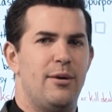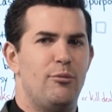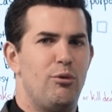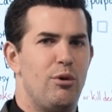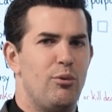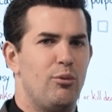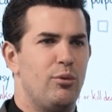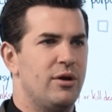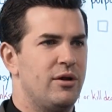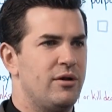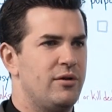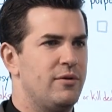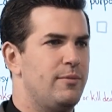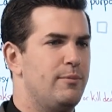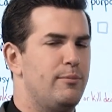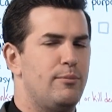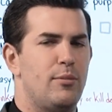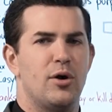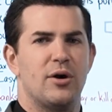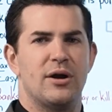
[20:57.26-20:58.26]
we
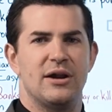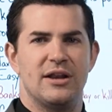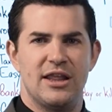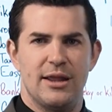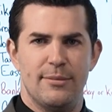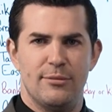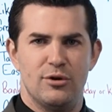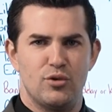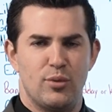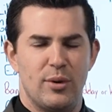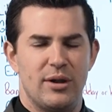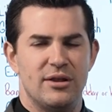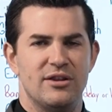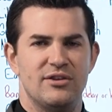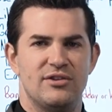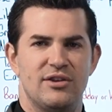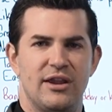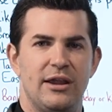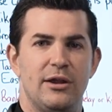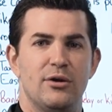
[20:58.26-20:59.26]
will market them as well
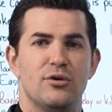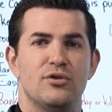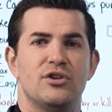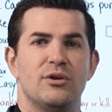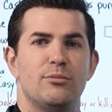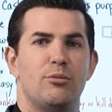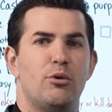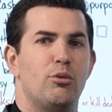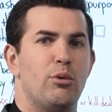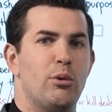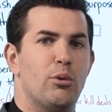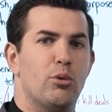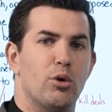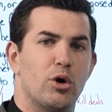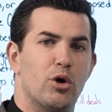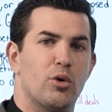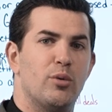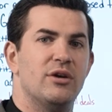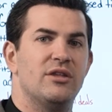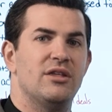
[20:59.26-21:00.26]
to say, here's someone we
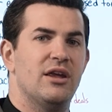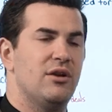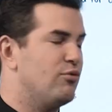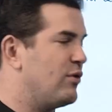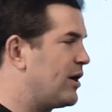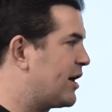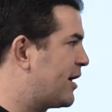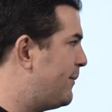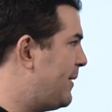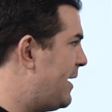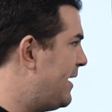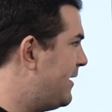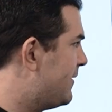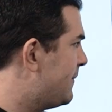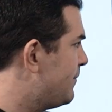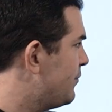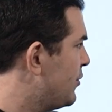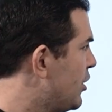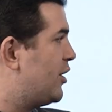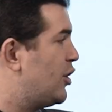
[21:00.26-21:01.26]
work with and recommend.
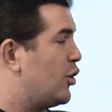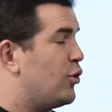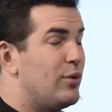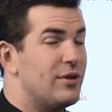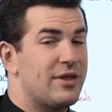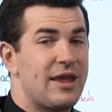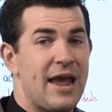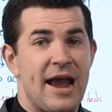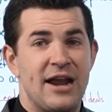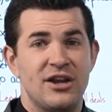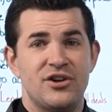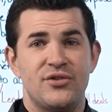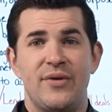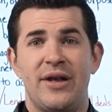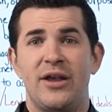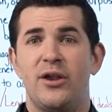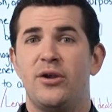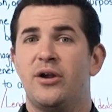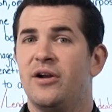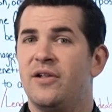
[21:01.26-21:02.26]
With cash
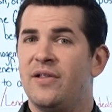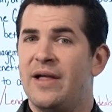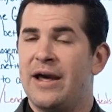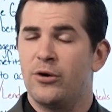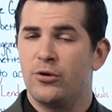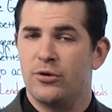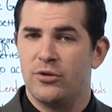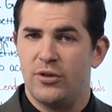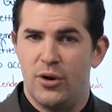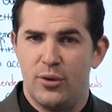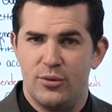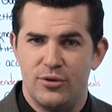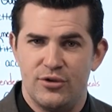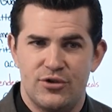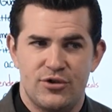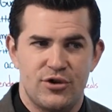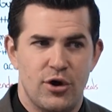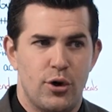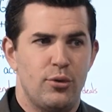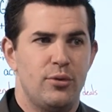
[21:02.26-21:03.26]
value collateral loans,
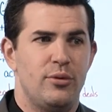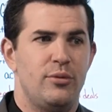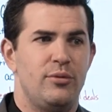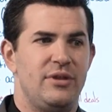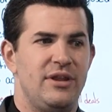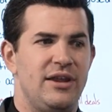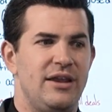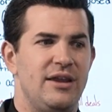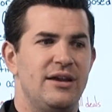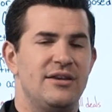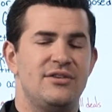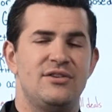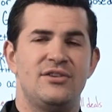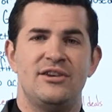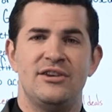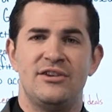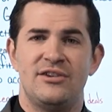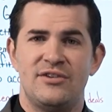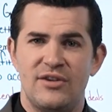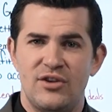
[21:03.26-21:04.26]
so the
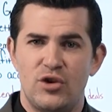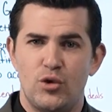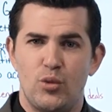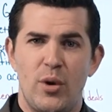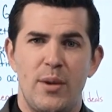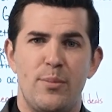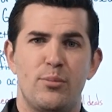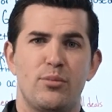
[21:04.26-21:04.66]
assistance we